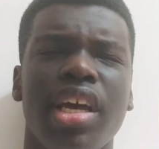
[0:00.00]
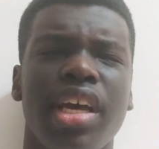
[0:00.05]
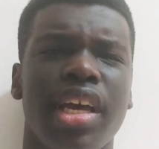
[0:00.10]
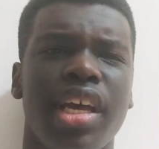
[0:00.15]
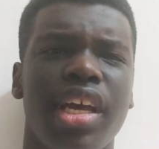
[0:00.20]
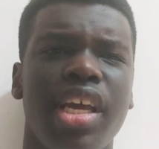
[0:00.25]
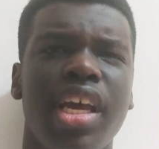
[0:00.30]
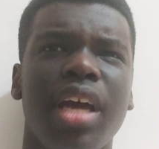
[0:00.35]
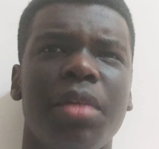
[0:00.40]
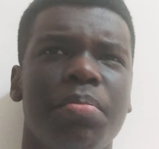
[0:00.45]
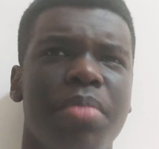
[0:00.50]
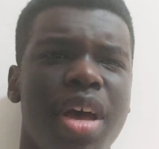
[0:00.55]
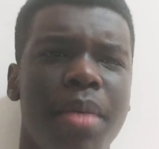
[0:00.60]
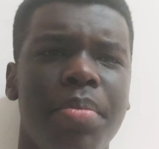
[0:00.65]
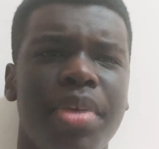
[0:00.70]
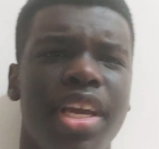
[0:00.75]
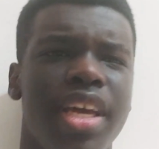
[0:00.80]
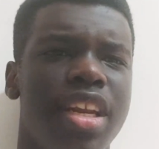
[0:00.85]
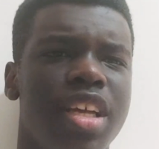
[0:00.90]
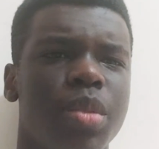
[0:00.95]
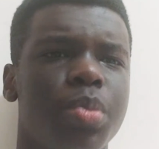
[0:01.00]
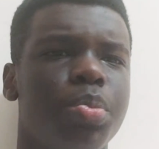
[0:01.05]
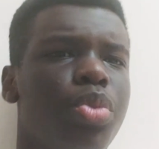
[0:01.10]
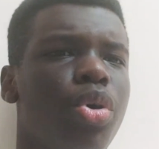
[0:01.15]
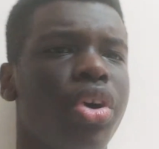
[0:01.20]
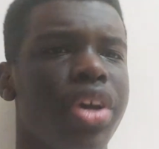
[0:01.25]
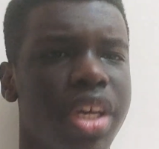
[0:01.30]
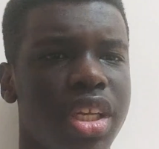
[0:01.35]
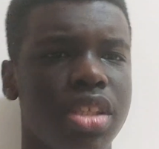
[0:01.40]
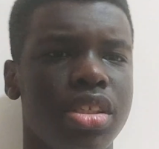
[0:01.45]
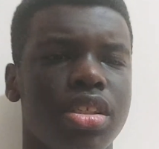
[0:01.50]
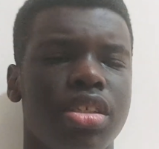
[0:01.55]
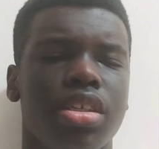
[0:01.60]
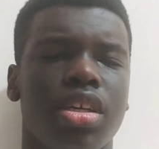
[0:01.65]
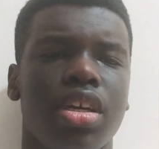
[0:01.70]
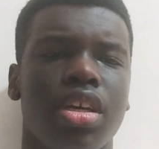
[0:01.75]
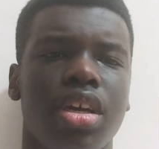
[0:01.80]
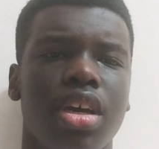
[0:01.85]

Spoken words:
He had Pepe in his pockets.